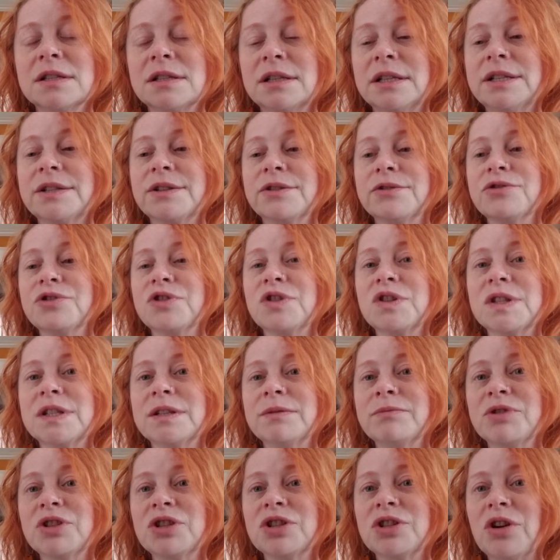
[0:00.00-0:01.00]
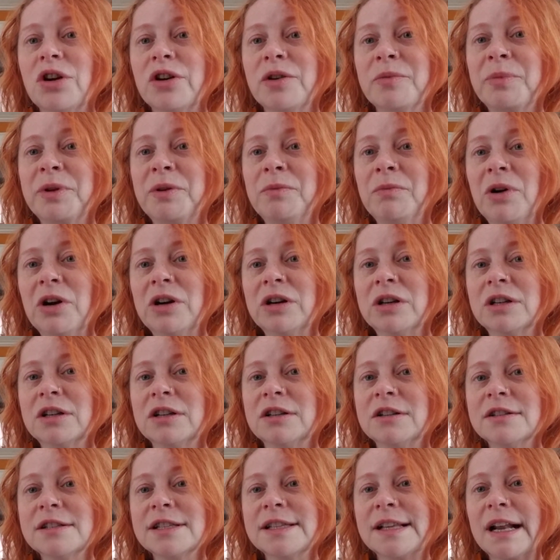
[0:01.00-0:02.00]
These are just some Sharpie
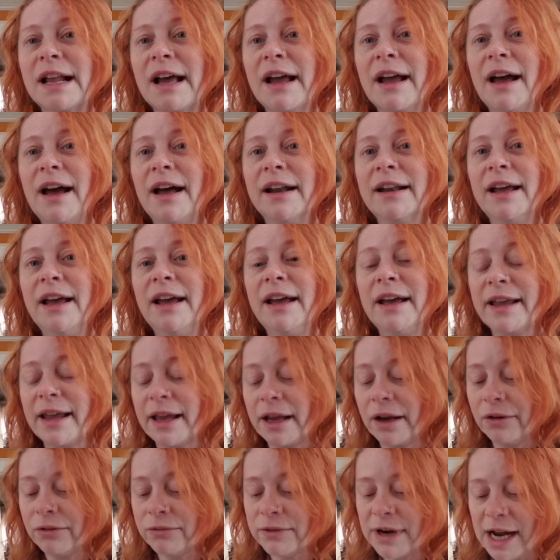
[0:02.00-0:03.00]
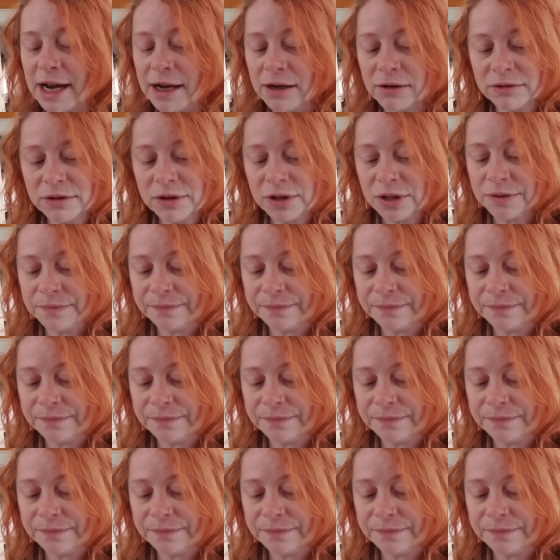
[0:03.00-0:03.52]
markers that I had hanging around.